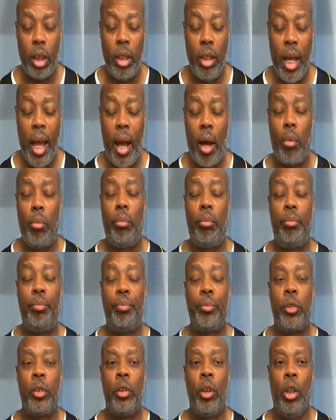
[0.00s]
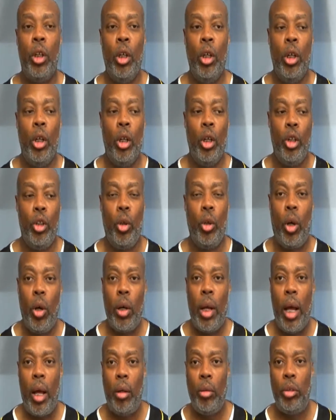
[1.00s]
Now, you go
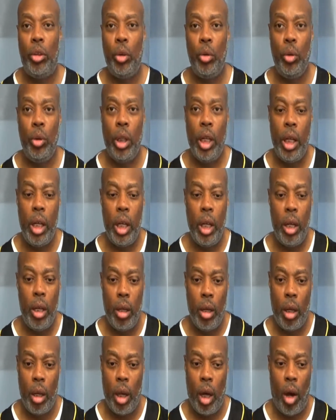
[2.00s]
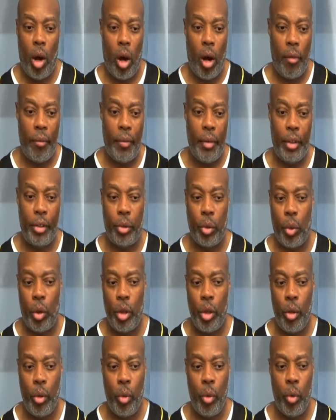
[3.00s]
down to the office or
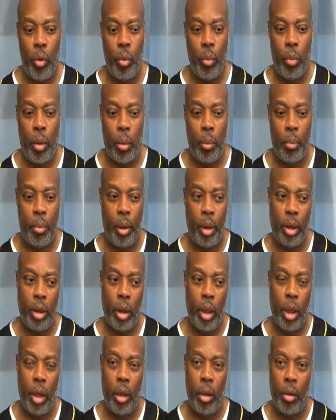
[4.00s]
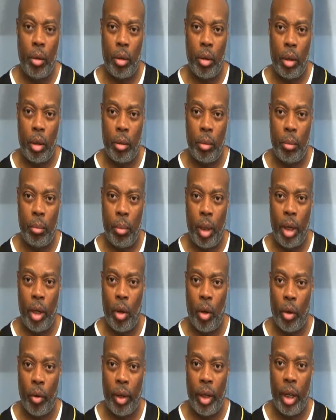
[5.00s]
you put the money
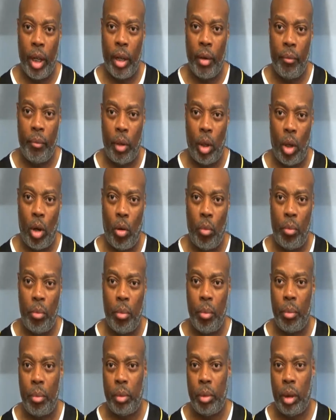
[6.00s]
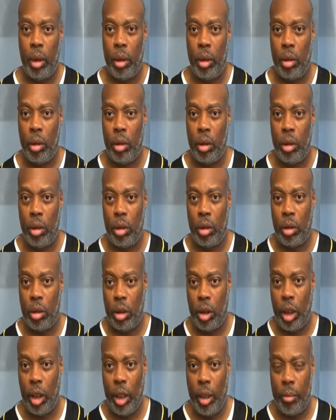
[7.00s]
order in the envelope and
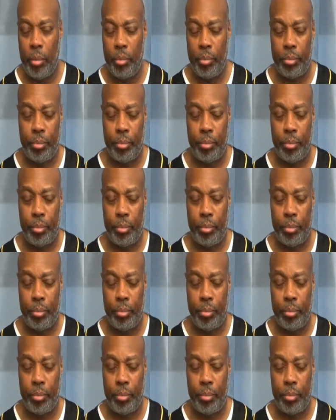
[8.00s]
seal it.